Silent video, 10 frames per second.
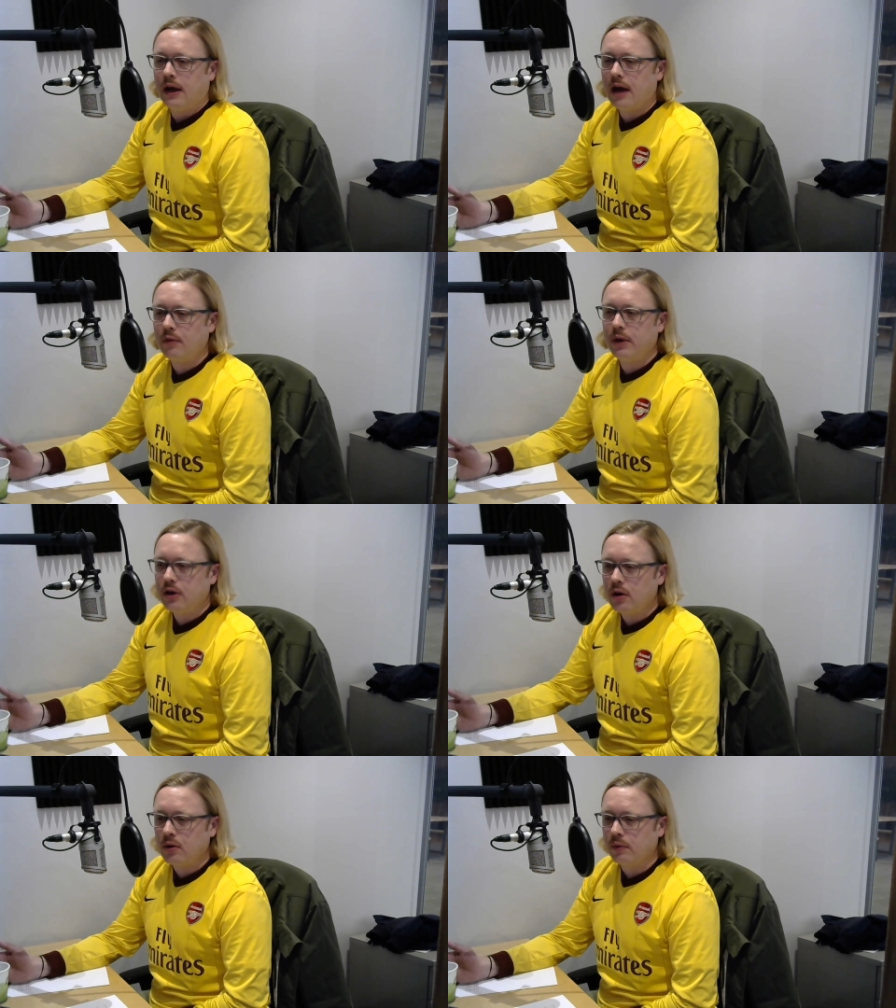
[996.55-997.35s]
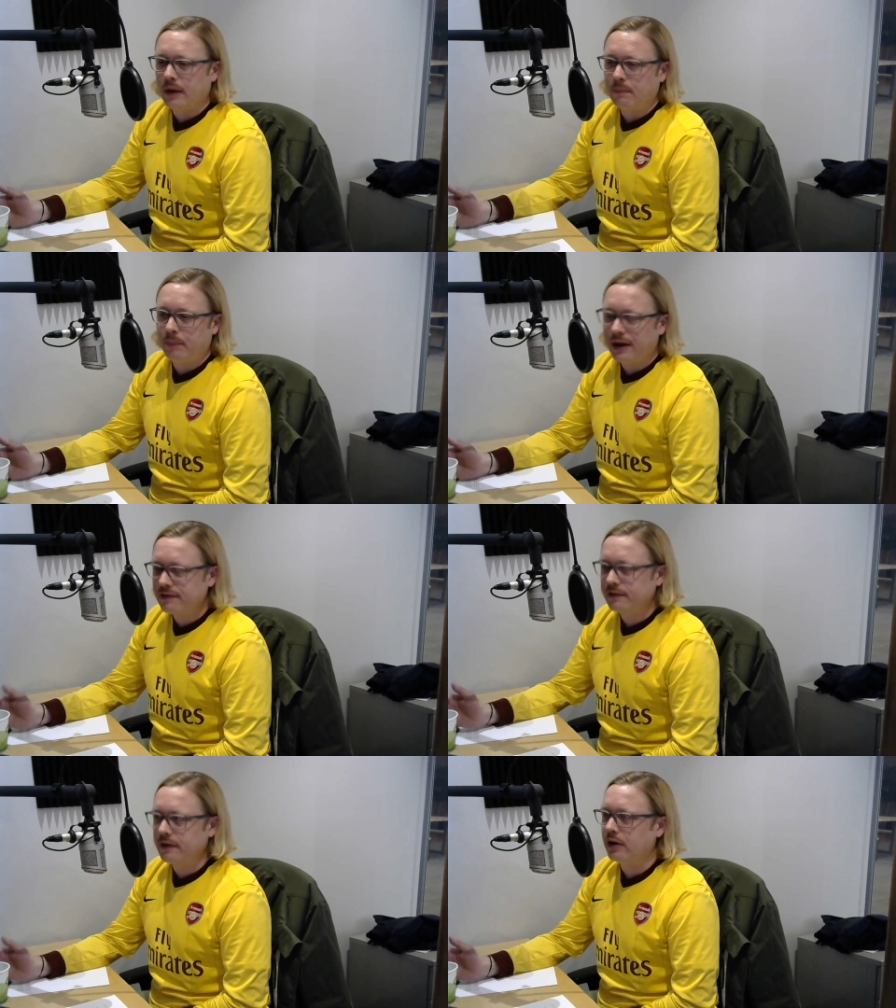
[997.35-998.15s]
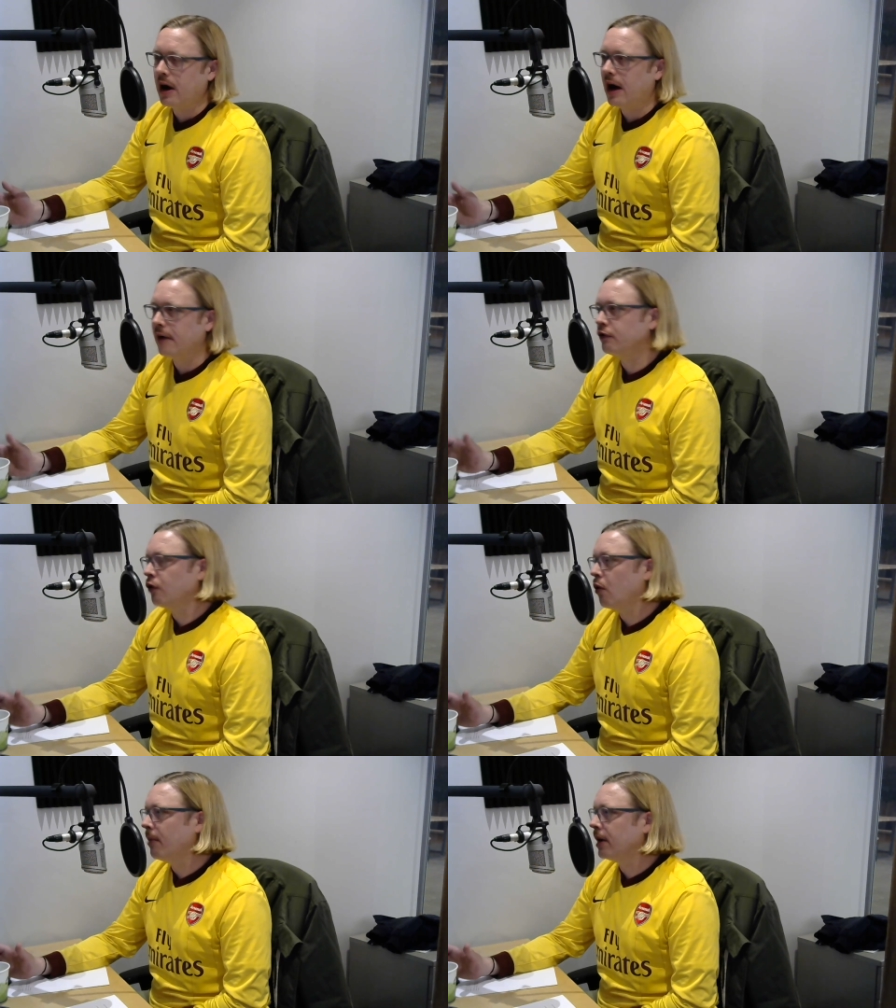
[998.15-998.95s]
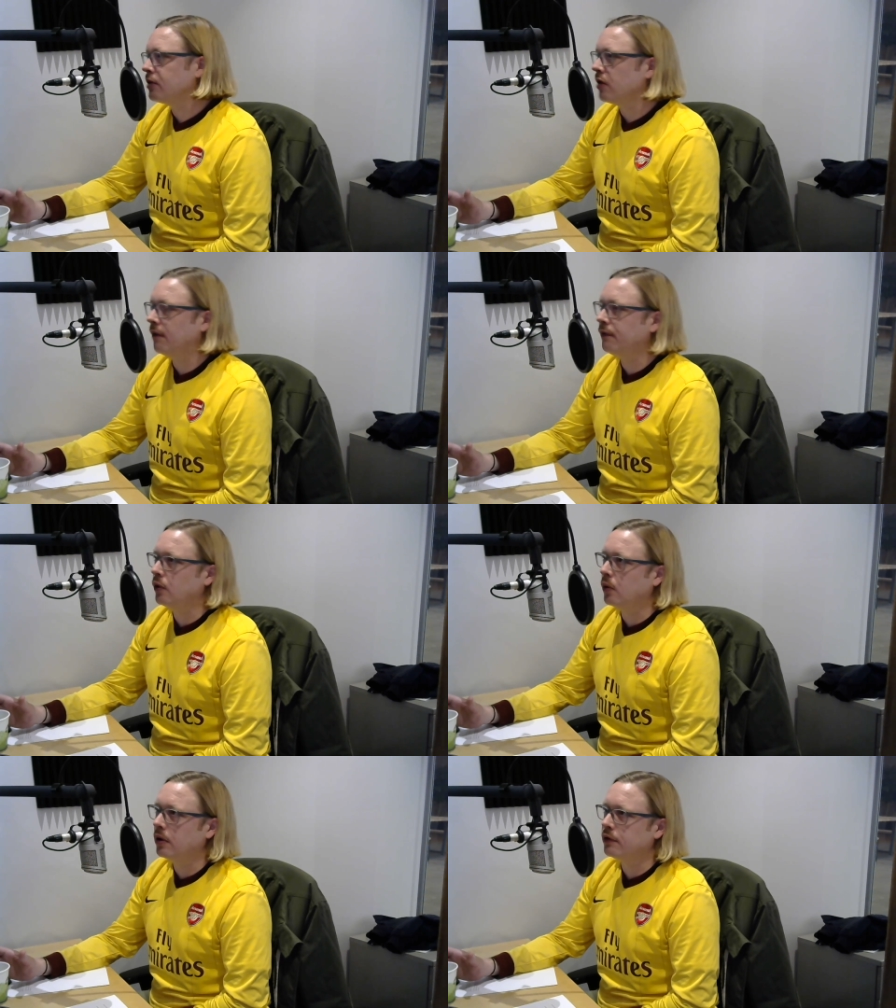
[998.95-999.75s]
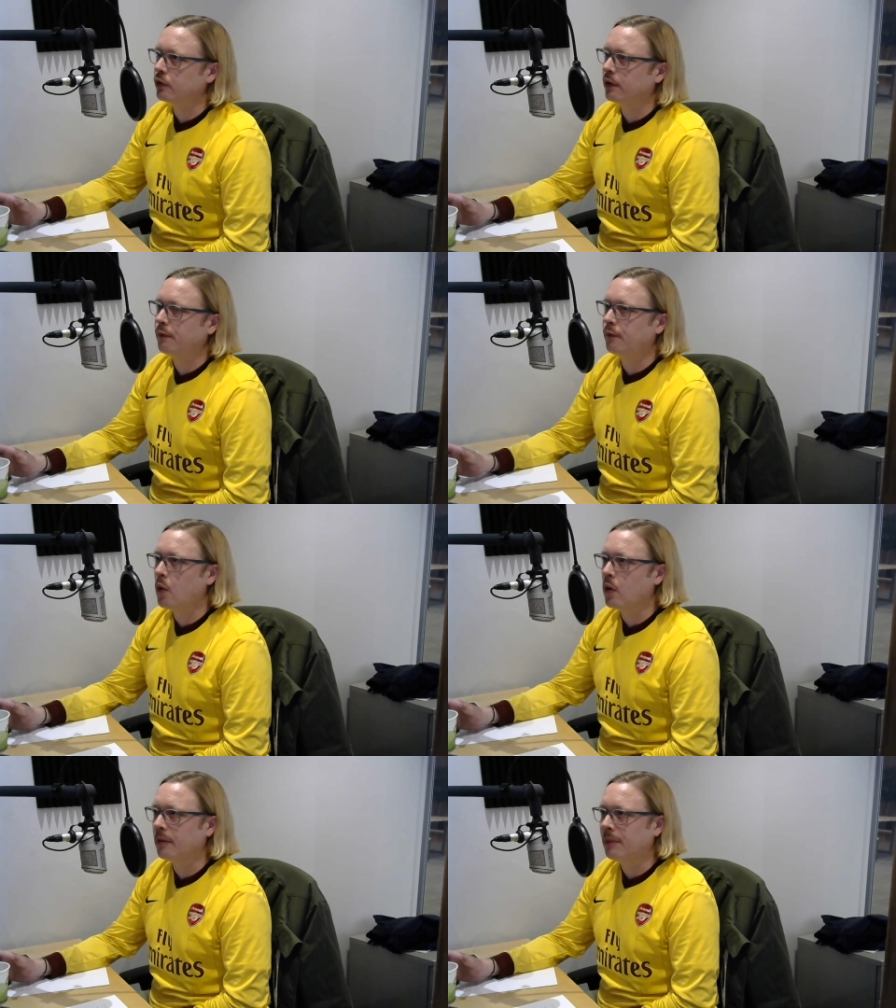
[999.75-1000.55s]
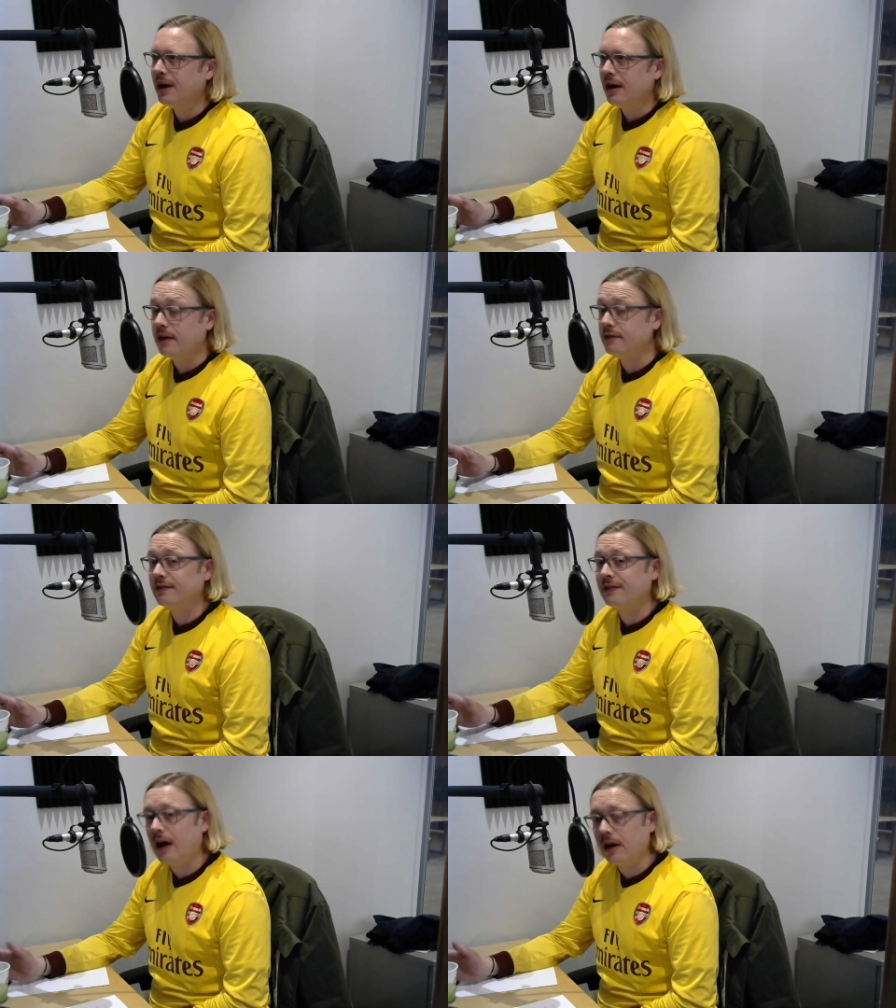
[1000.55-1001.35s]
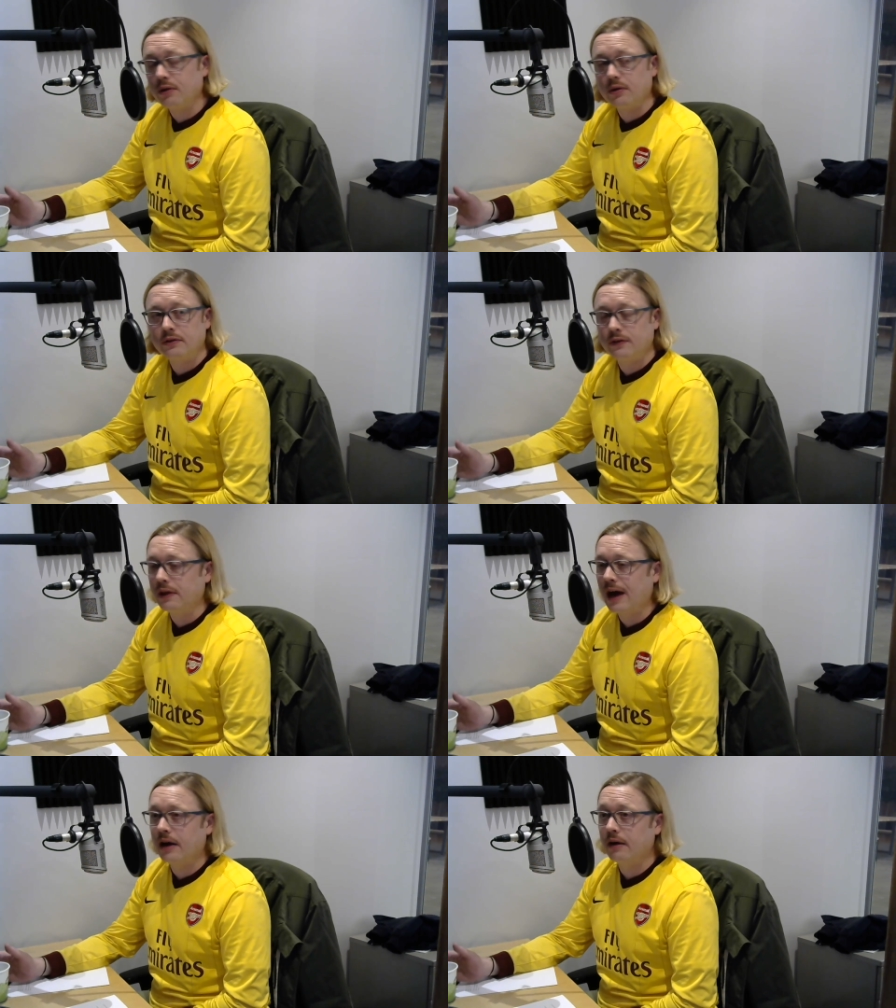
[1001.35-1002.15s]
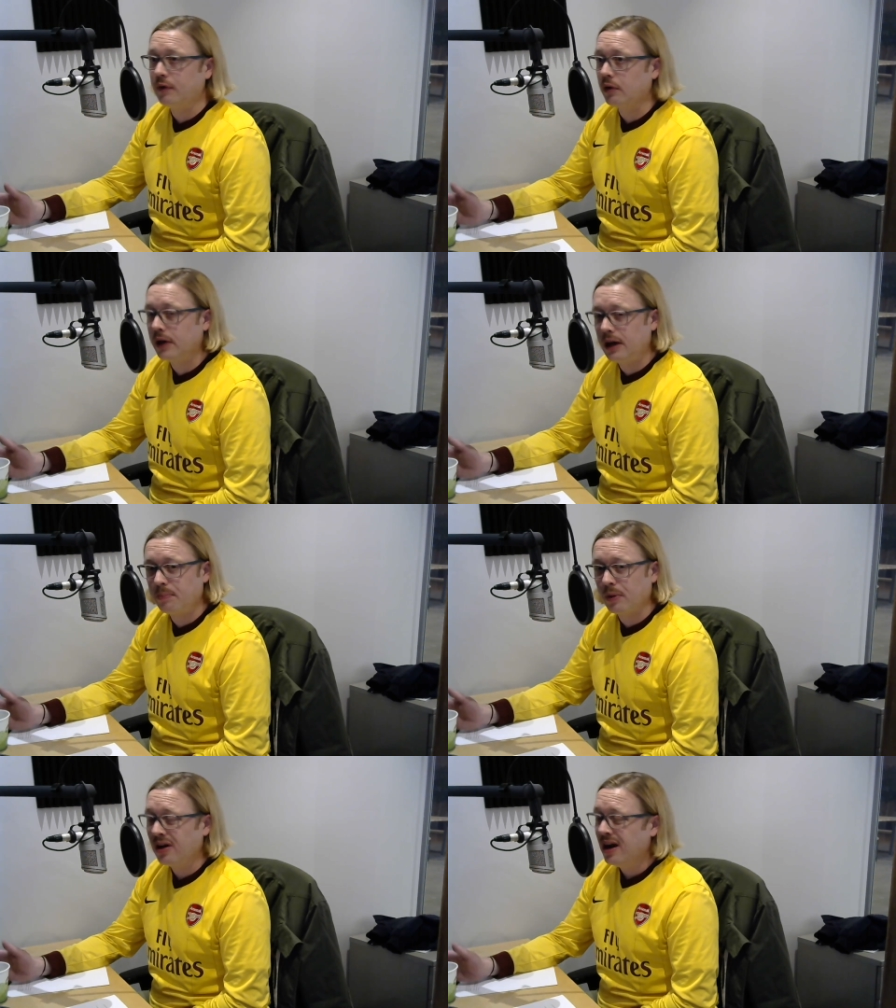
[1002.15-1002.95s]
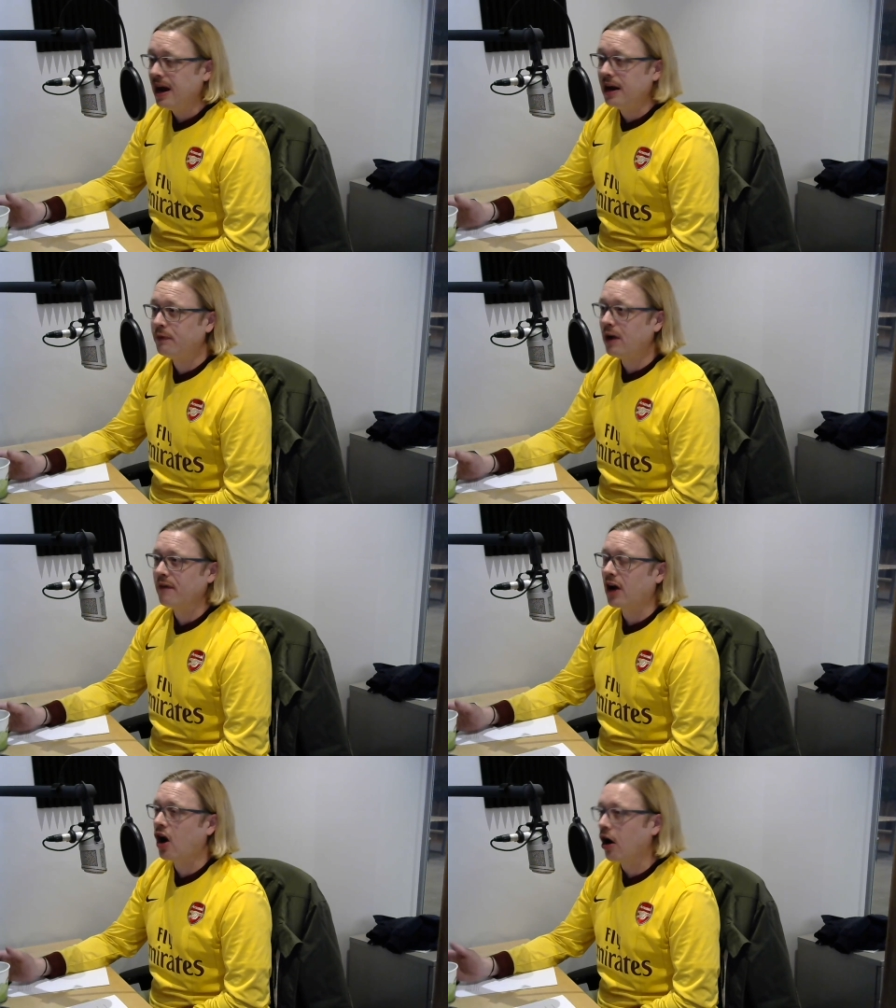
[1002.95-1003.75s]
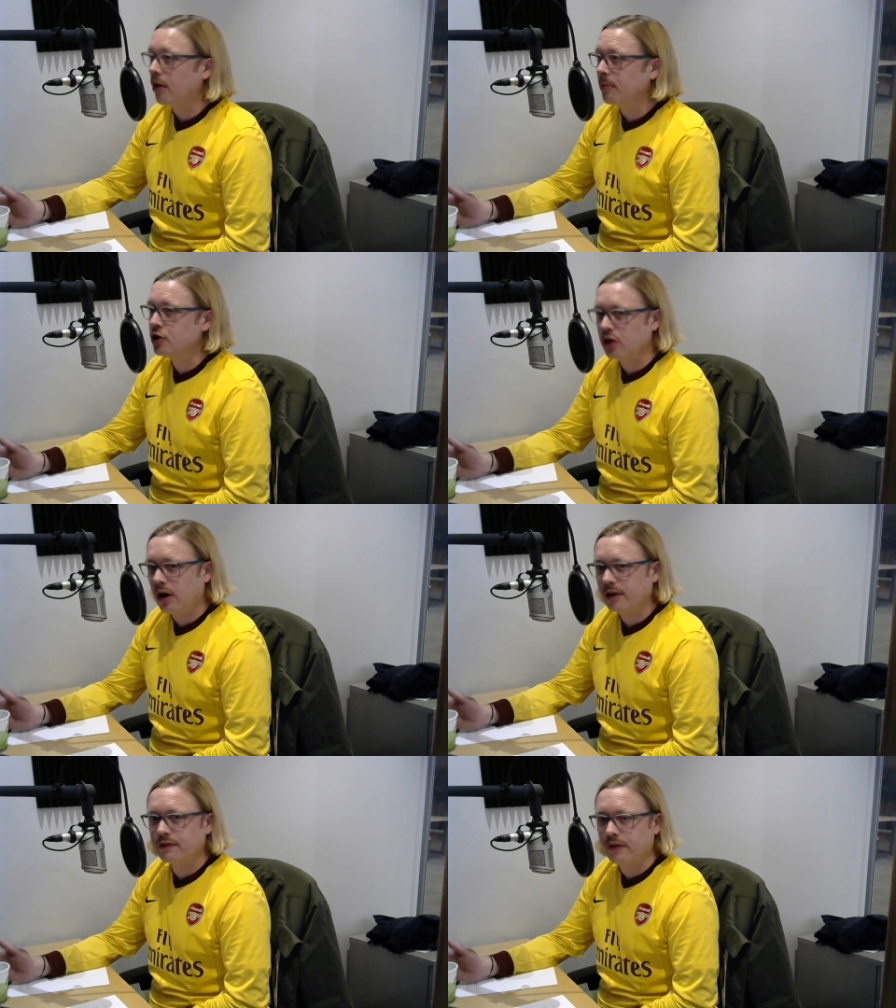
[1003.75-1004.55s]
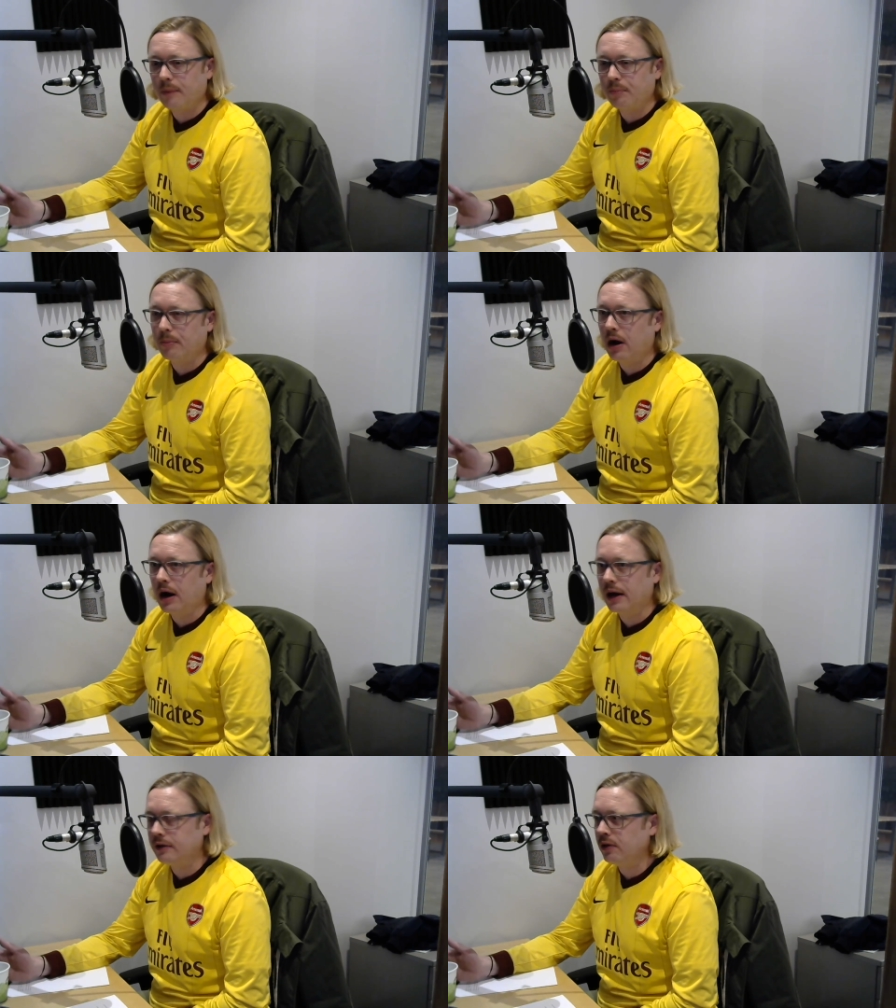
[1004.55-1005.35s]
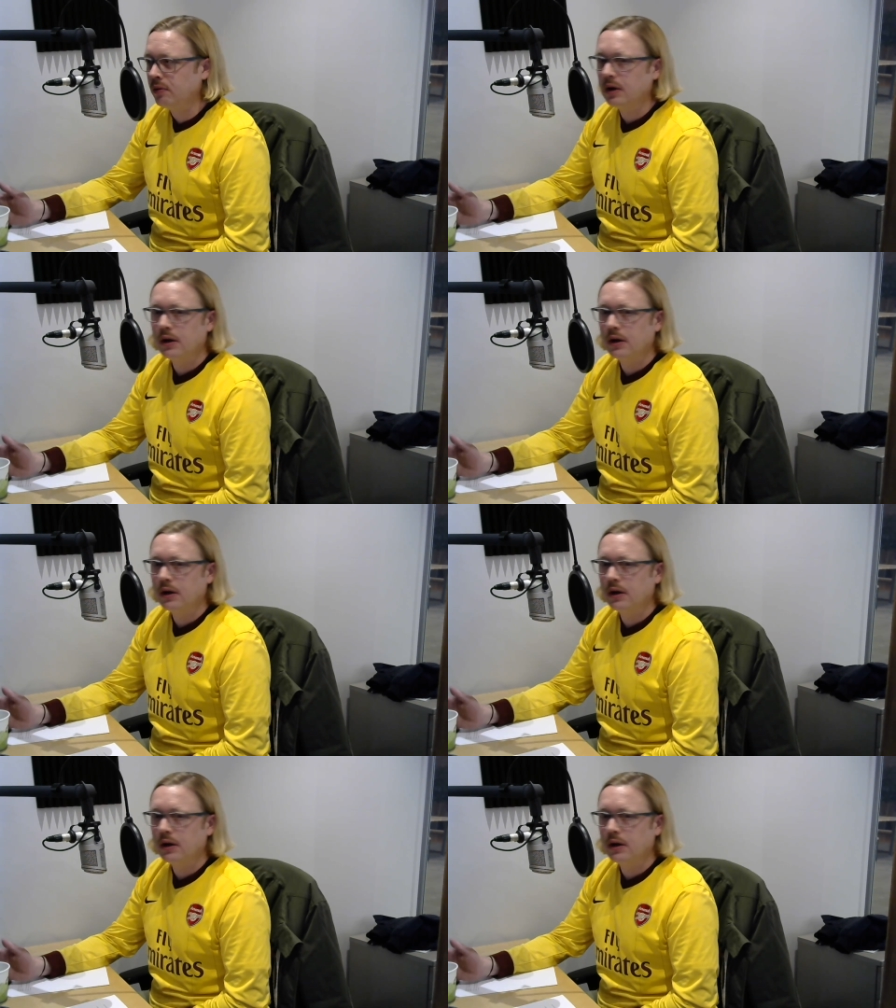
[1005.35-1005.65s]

And we know that being a center half, so much of your sort of form is tethered to that of your keeper. And if you have a garbage shot stopper behind you,